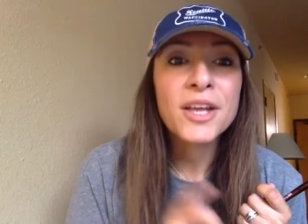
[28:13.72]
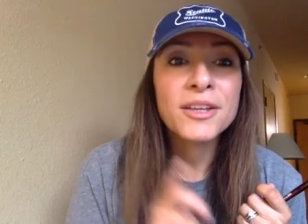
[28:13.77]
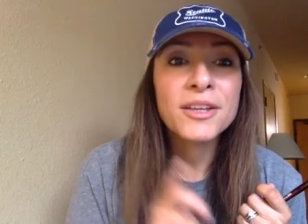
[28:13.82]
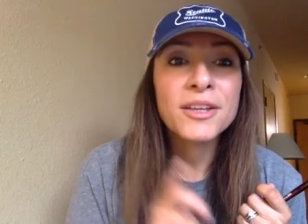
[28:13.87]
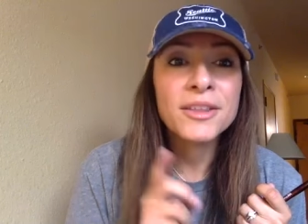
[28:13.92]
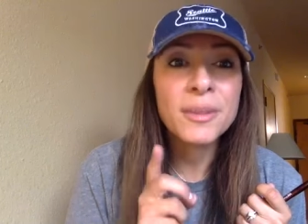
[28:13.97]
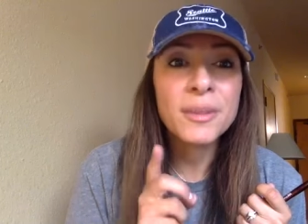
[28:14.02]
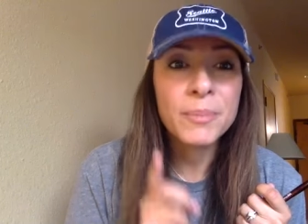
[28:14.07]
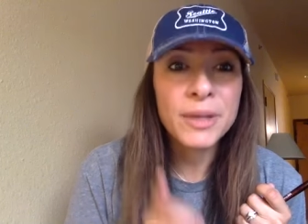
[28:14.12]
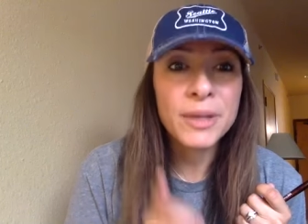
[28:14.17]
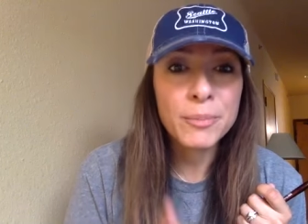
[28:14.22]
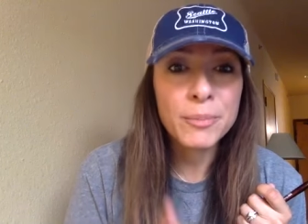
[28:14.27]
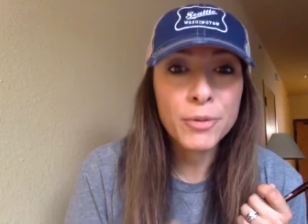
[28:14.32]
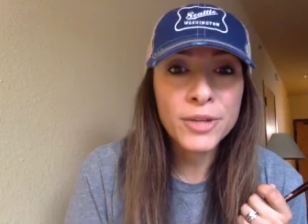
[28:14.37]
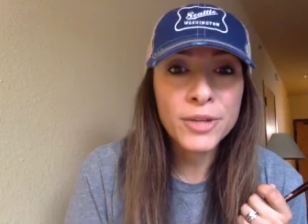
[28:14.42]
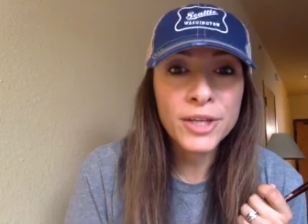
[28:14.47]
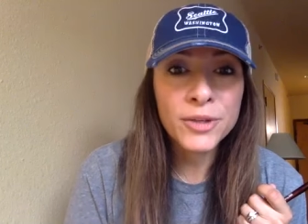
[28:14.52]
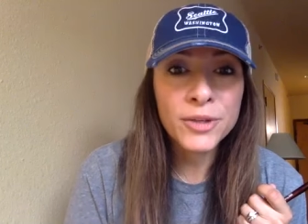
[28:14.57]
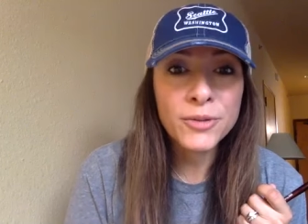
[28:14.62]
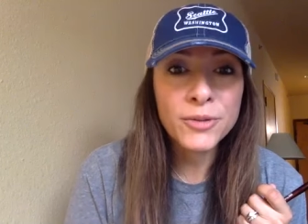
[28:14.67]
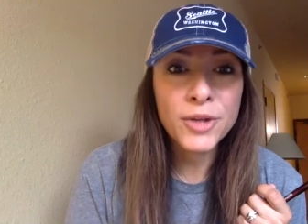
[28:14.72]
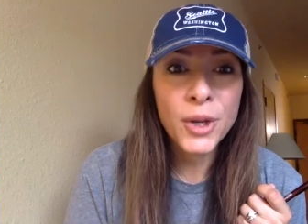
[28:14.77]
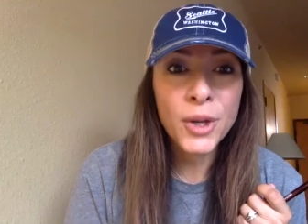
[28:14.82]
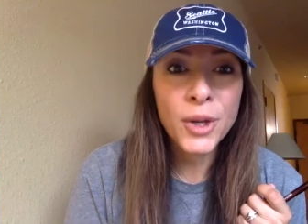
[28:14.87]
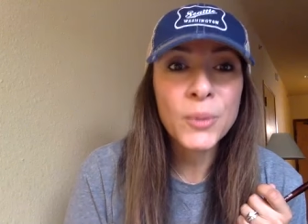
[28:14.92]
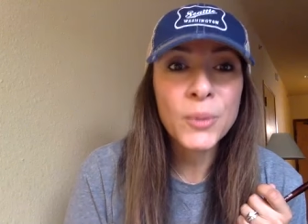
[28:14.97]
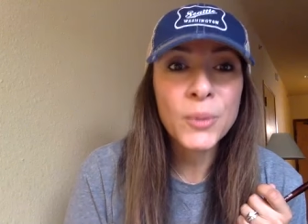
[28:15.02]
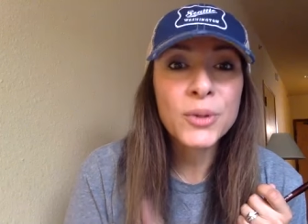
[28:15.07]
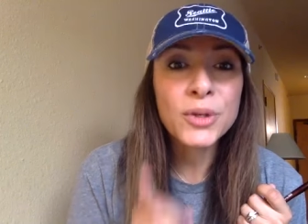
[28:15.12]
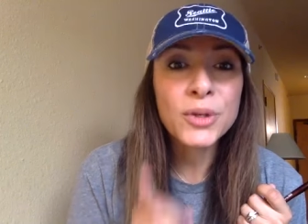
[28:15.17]
The people that you
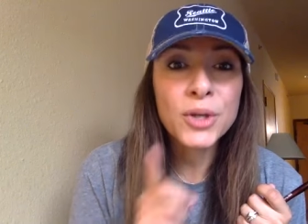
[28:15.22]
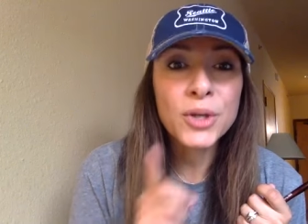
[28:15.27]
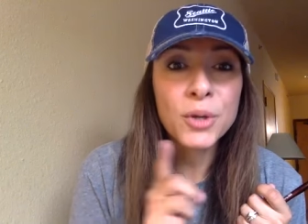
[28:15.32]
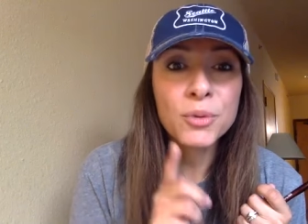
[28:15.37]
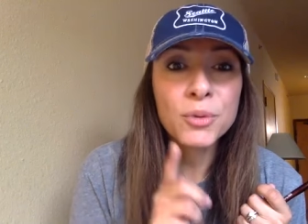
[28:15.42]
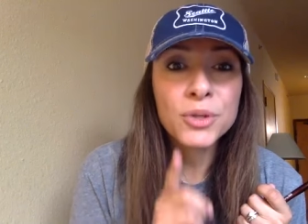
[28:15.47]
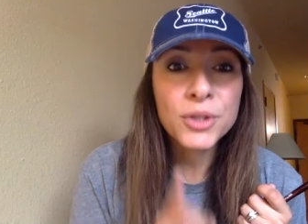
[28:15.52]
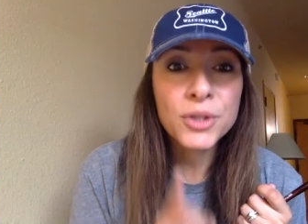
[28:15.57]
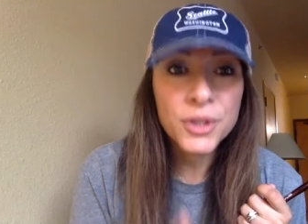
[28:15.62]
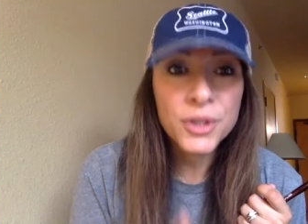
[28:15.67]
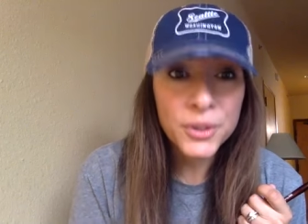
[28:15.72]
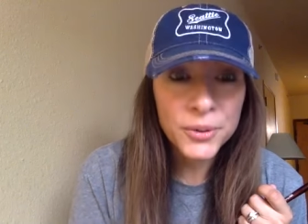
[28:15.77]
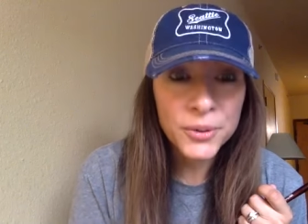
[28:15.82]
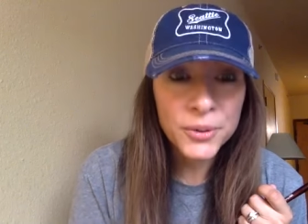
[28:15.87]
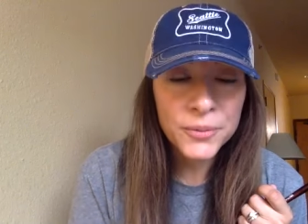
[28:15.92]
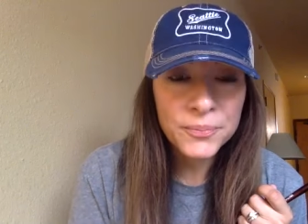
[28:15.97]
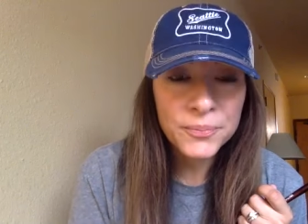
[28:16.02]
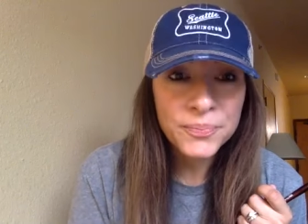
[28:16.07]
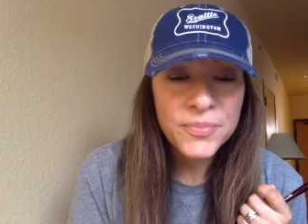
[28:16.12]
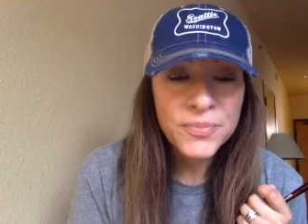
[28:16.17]
know know you